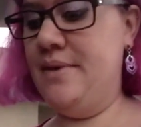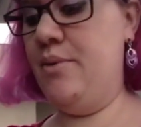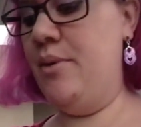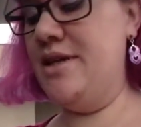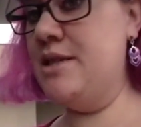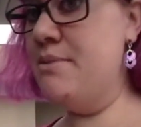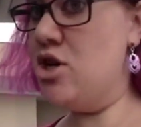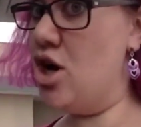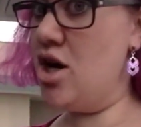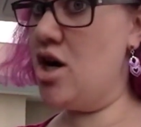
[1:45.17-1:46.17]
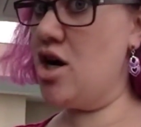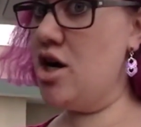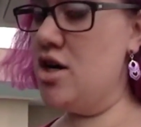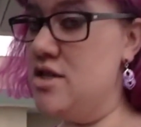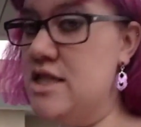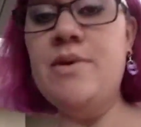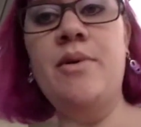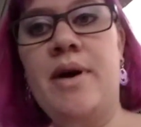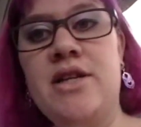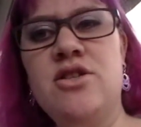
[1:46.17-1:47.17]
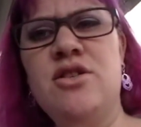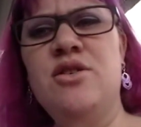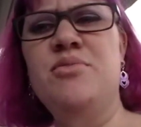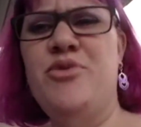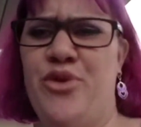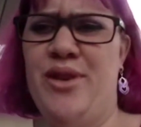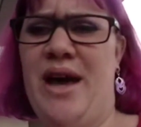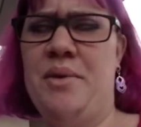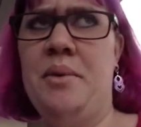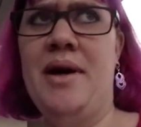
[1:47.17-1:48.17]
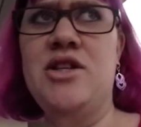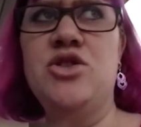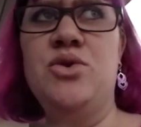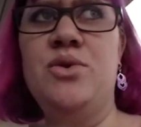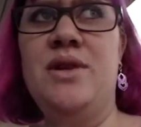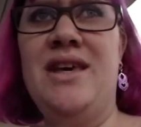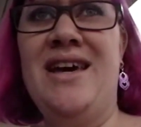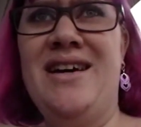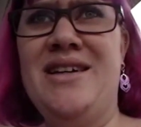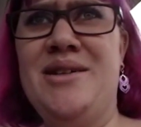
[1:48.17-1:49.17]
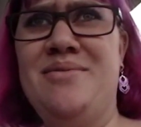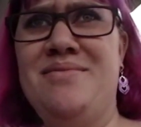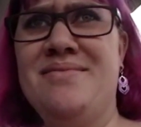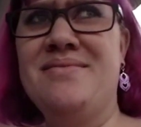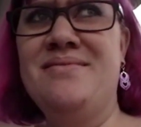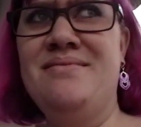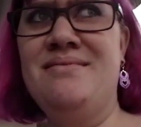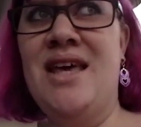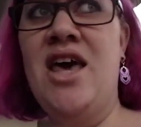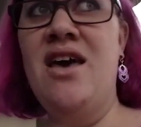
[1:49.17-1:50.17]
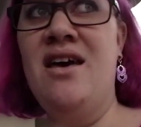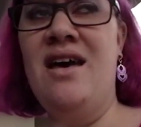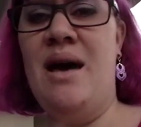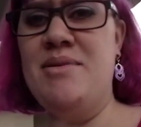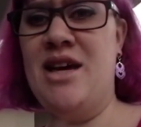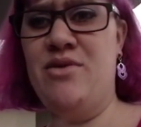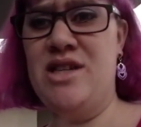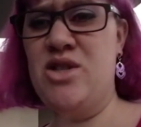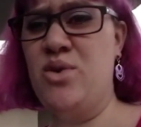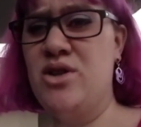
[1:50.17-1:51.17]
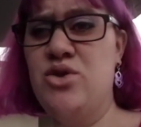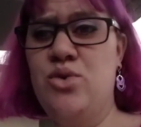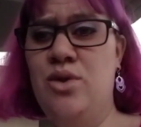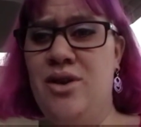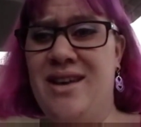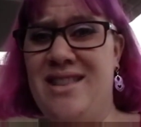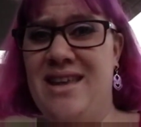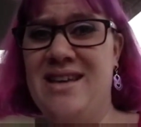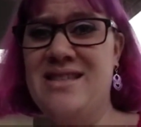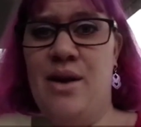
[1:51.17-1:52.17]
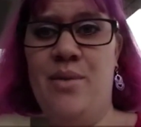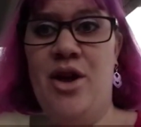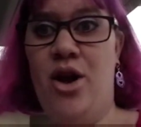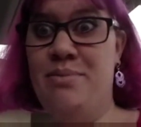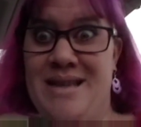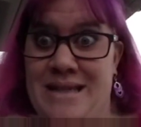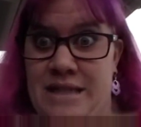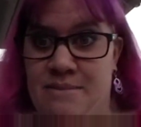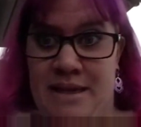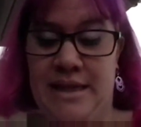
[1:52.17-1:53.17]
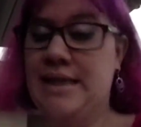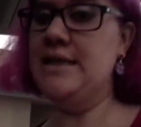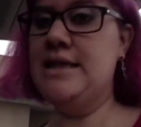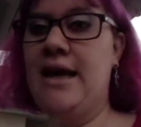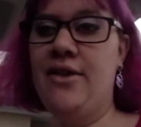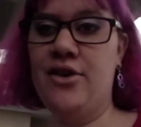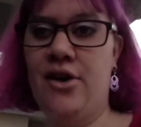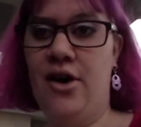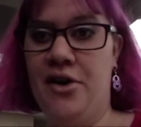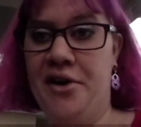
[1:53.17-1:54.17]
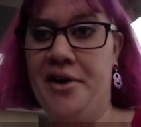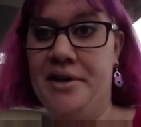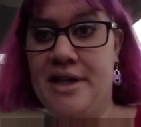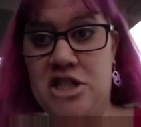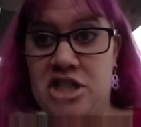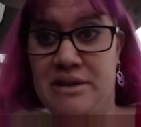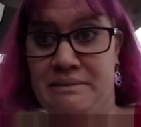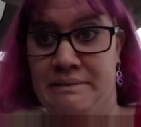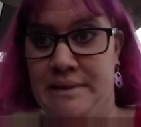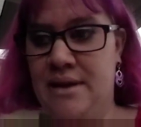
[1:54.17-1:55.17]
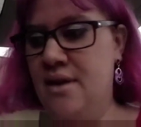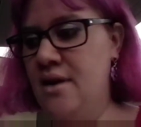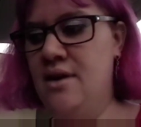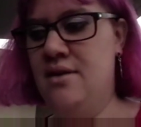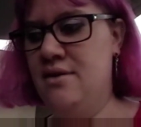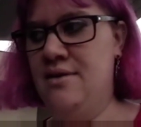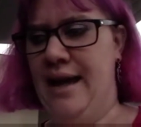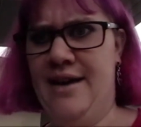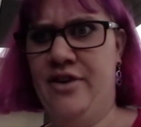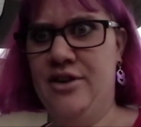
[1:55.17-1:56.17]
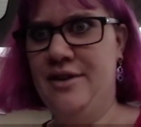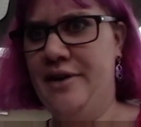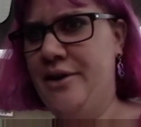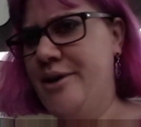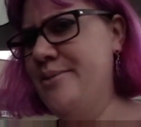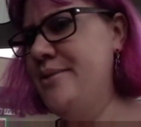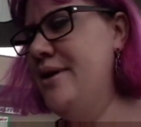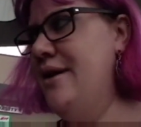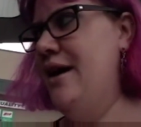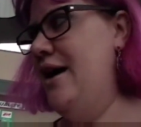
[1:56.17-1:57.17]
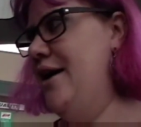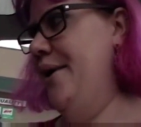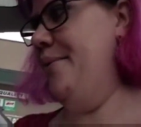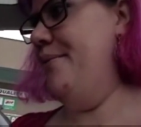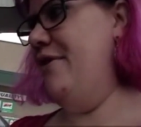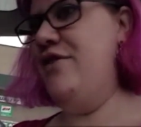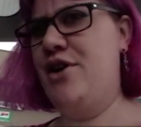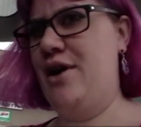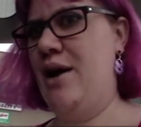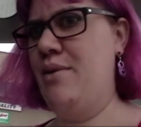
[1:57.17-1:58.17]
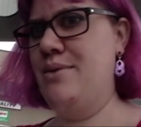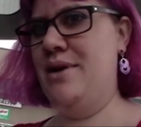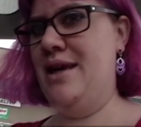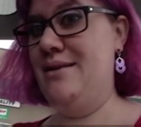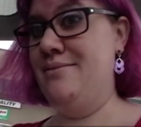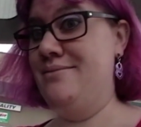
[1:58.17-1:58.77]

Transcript: we went to Menards, and we went to, before that, we went to the um, Habitat Restore to look at things, and we are piecemealing together our kitchen out of our living room um, and figuring out what we need.